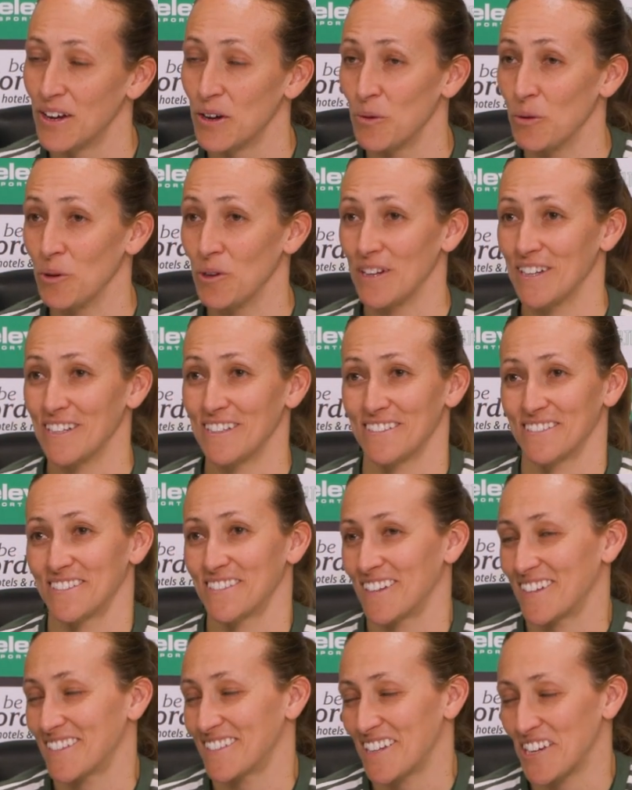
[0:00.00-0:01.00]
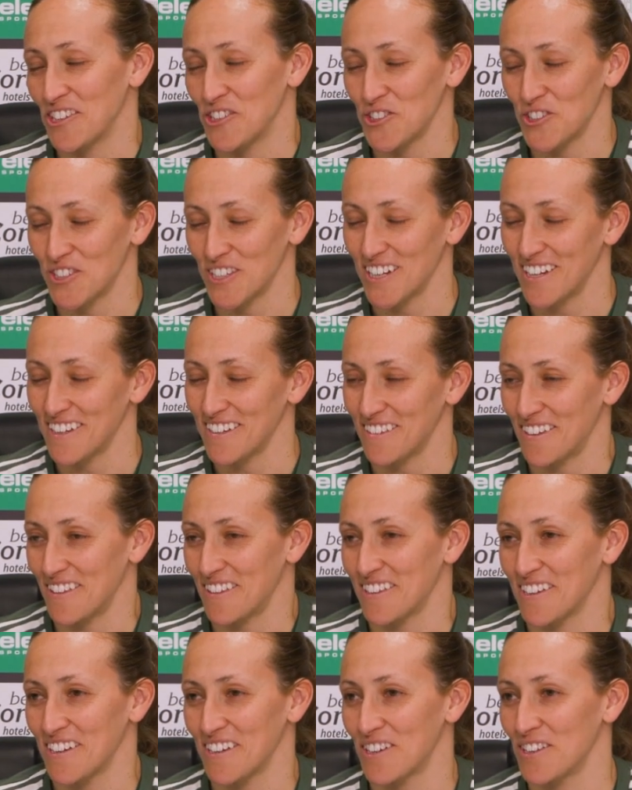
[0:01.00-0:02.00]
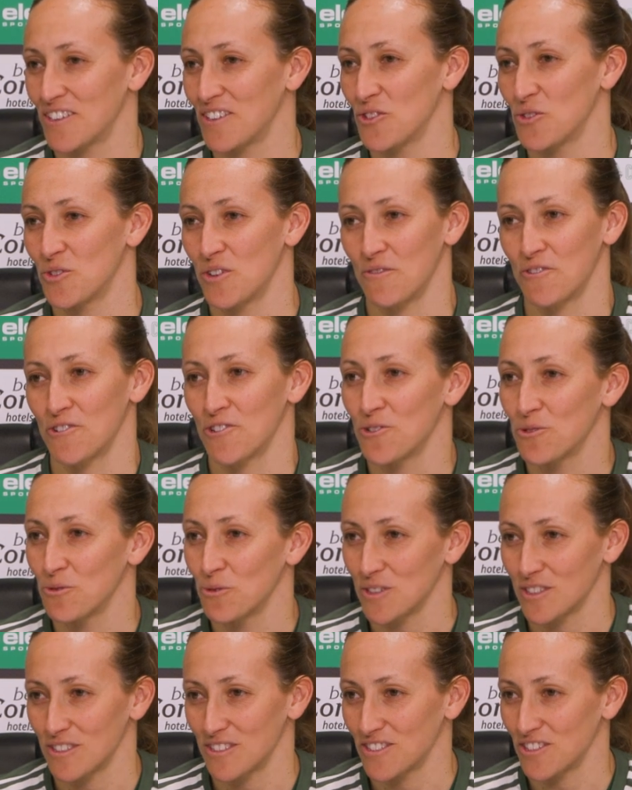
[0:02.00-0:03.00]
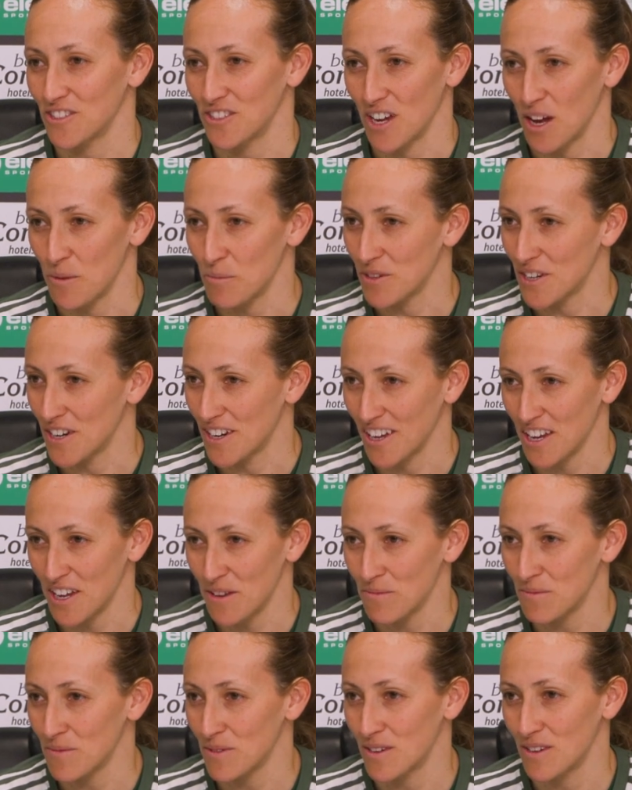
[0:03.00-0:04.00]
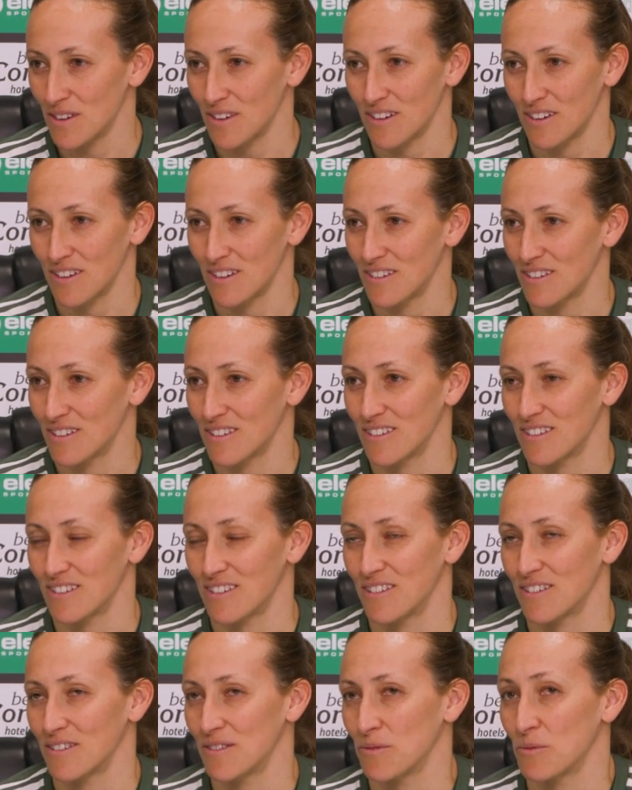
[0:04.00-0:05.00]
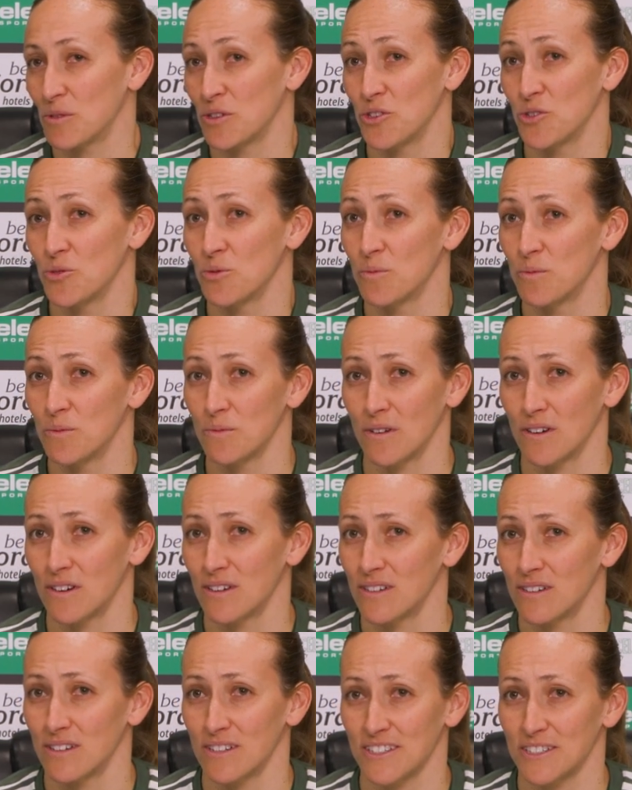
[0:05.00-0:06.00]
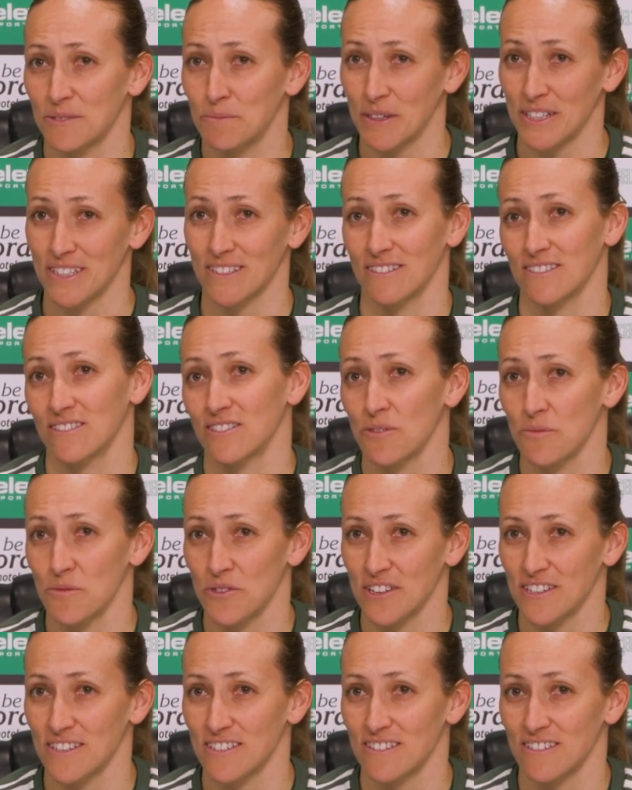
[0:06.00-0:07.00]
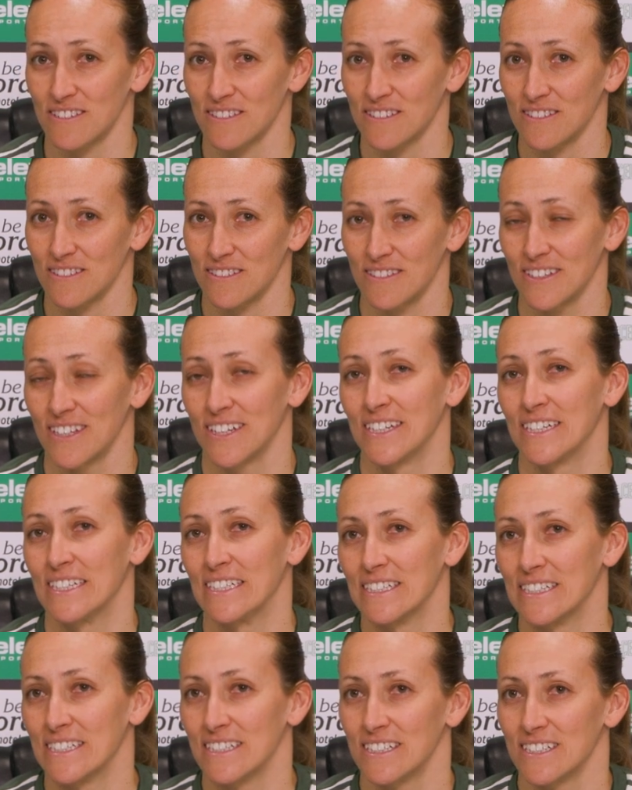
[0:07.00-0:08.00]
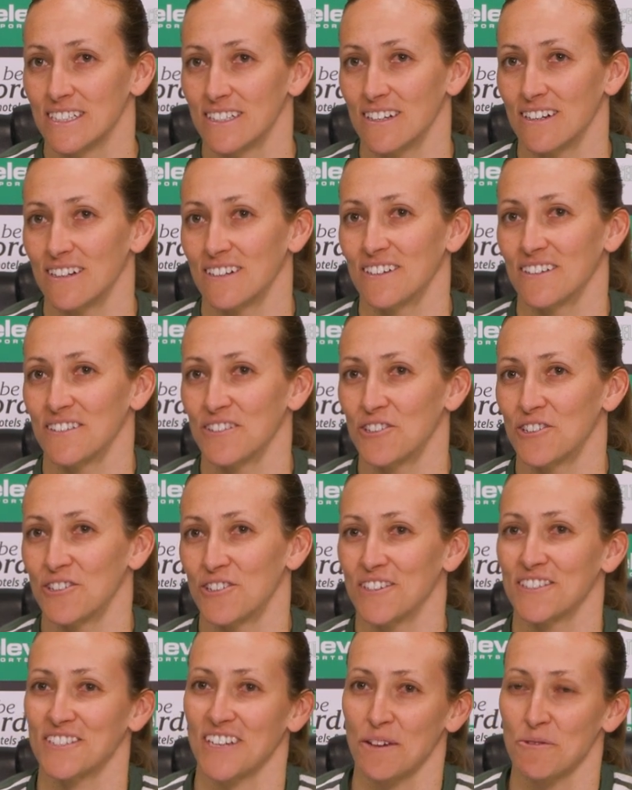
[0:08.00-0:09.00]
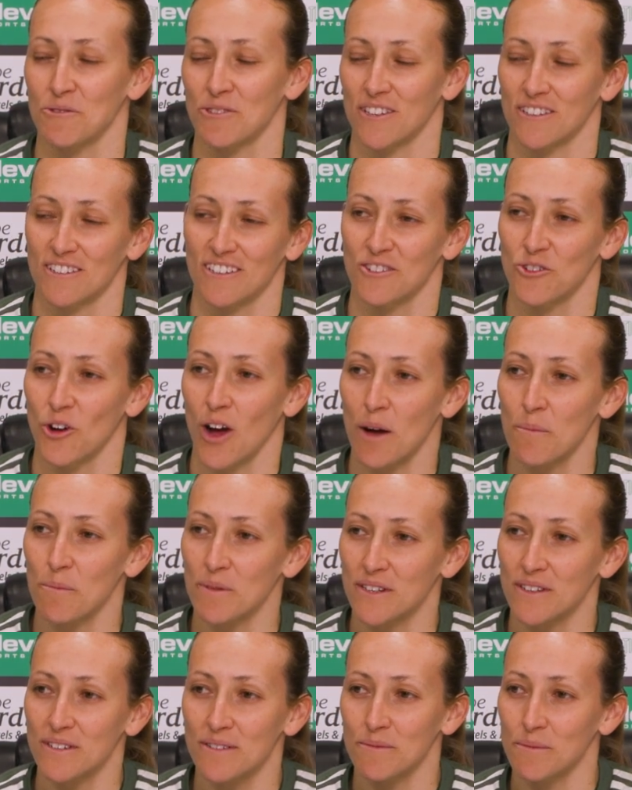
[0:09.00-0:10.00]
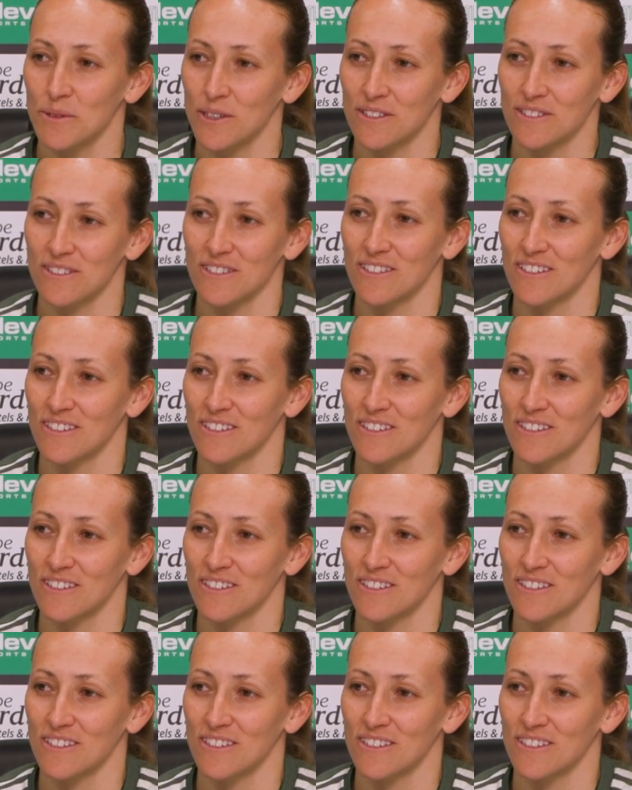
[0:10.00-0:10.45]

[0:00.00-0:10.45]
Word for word: Well, as, I just said, I, I think you never know what's going to happen in a game. Uh, when you uh, expect some things, uh, there are times that they don't happen. But